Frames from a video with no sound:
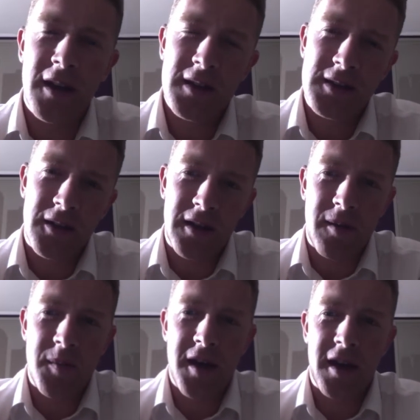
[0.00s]
start the
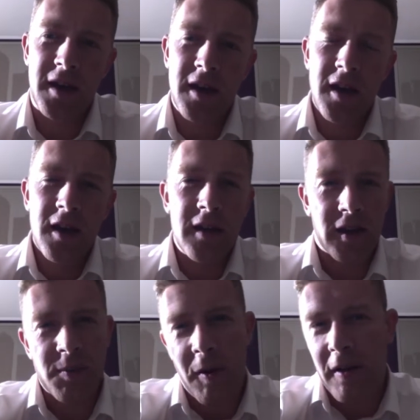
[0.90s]
MBA, the
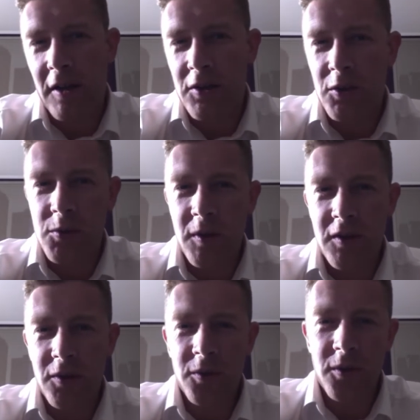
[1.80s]
experientials we
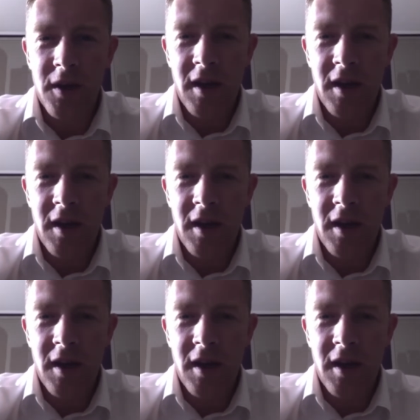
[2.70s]
do,